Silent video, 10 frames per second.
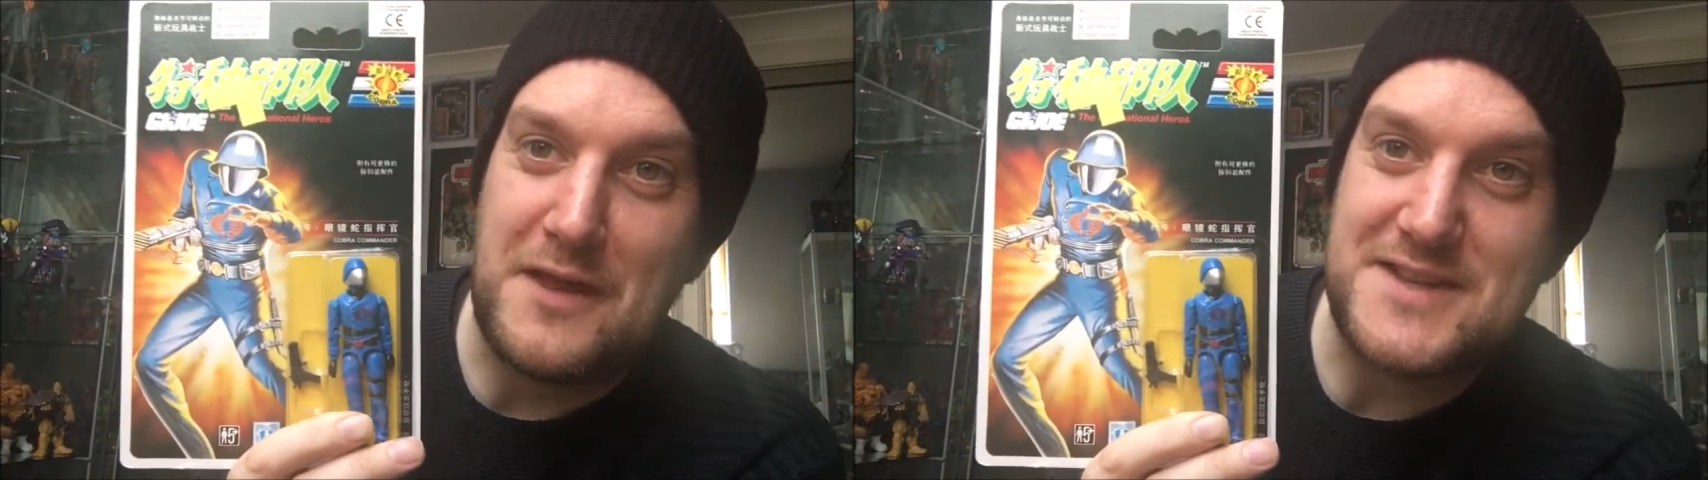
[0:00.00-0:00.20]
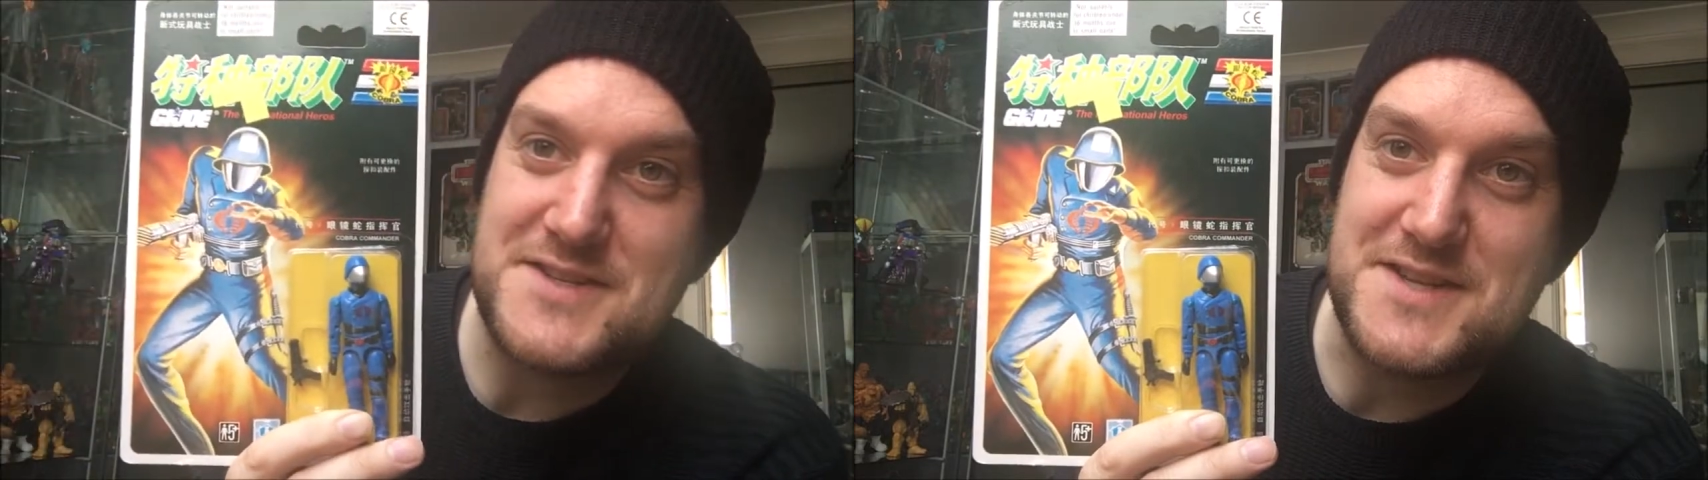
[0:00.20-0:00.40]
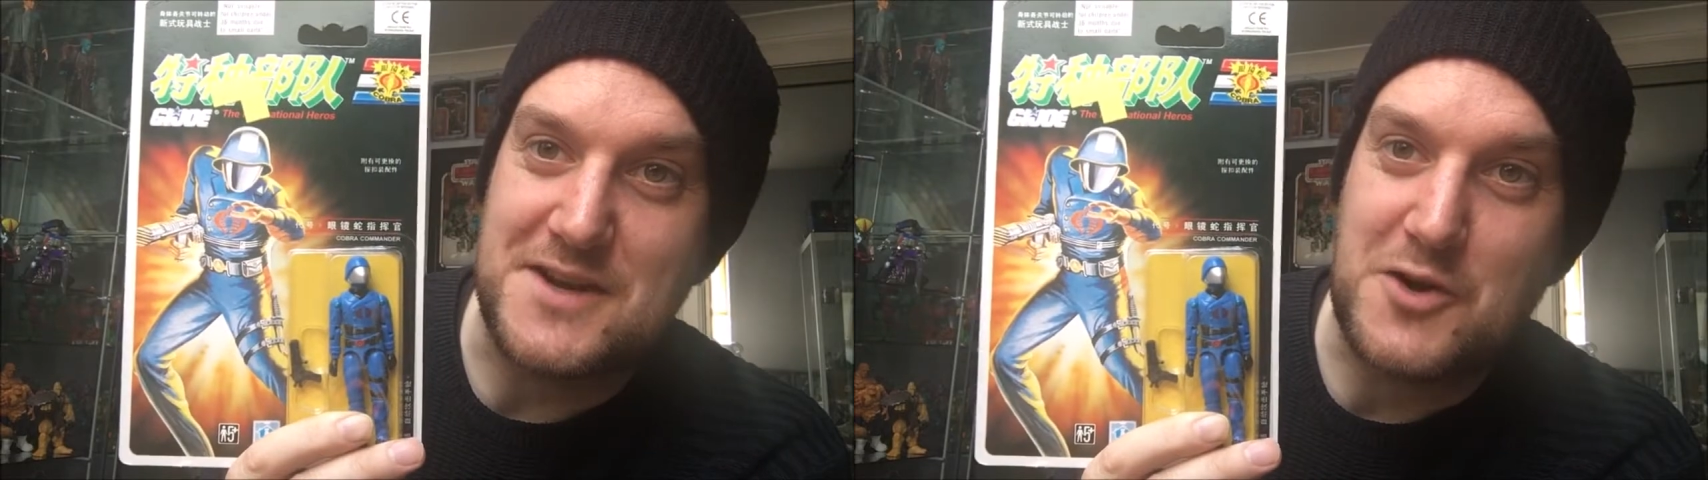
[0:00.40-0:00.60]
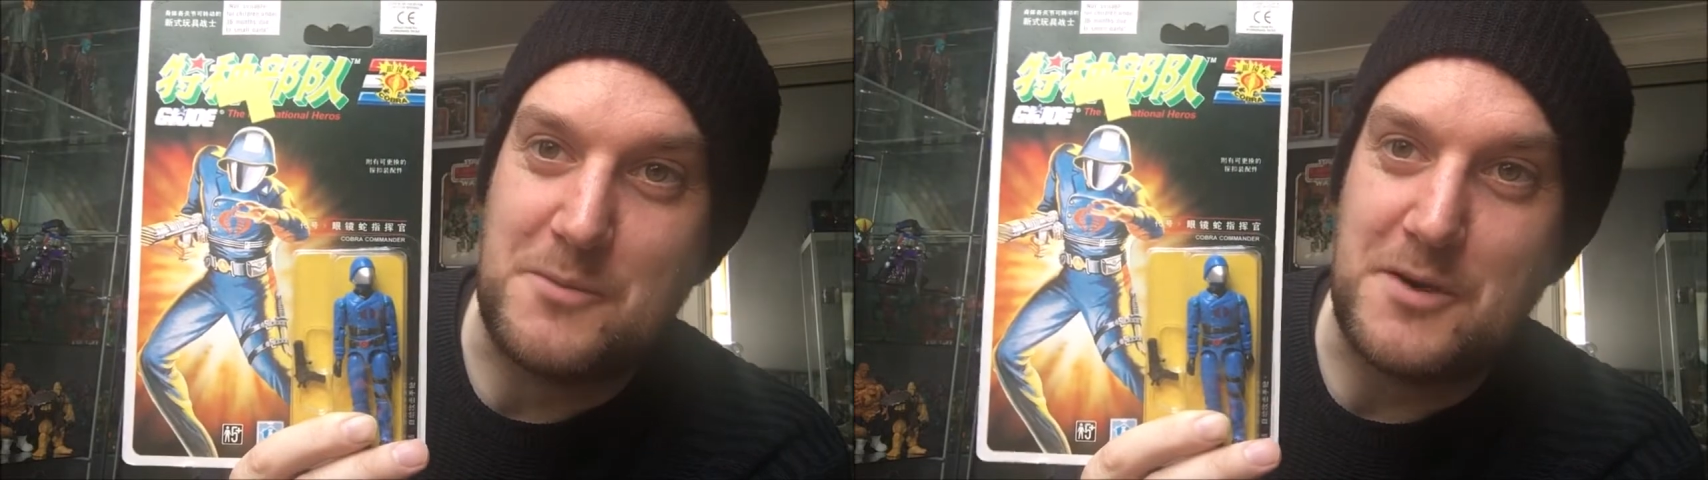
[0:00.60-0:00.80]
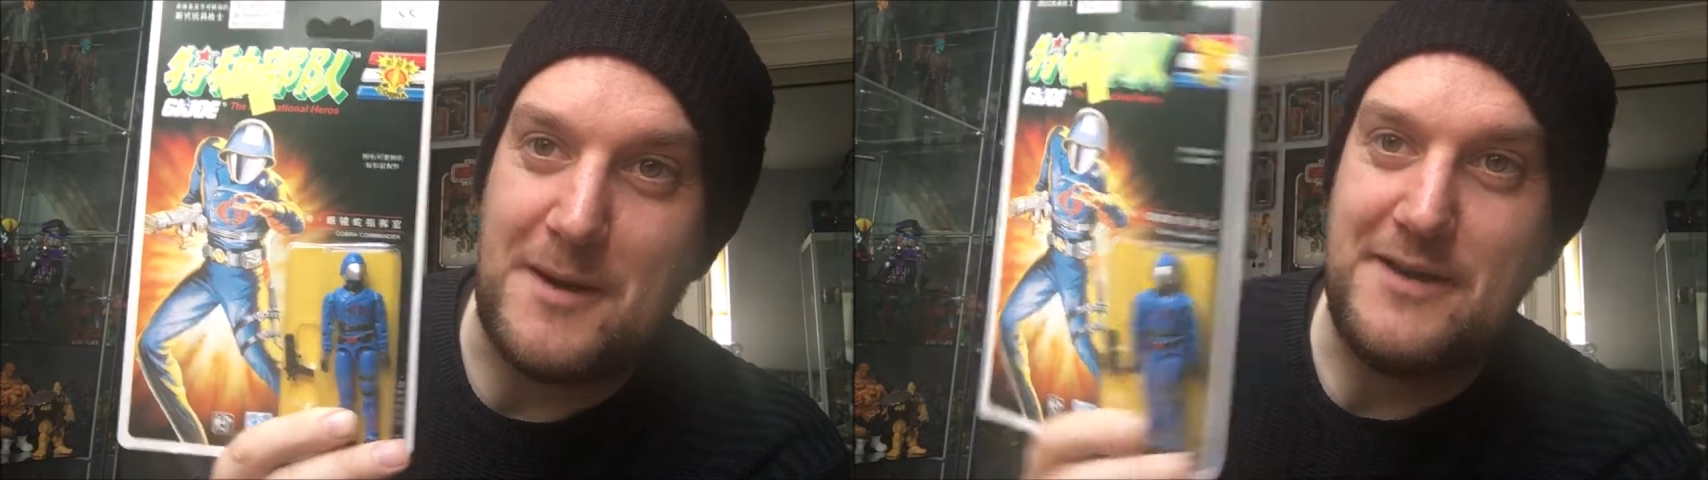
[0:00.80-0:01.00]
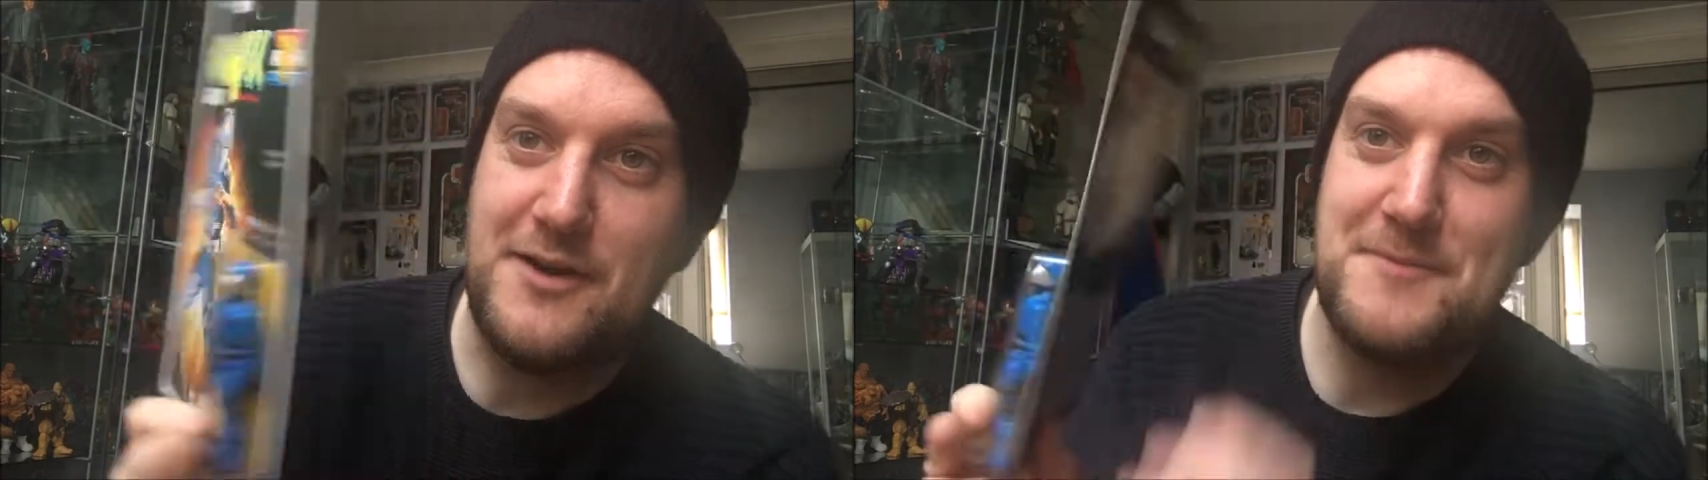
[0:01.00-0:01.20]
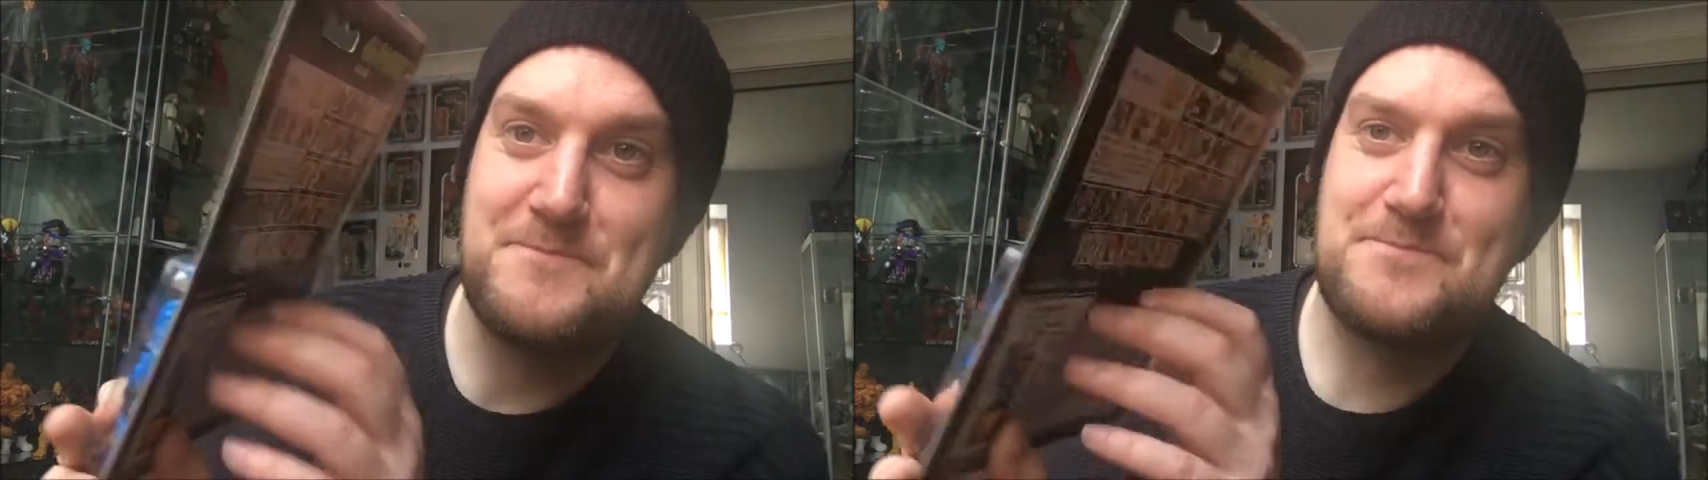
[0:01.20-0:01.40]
That's Cobra Commander,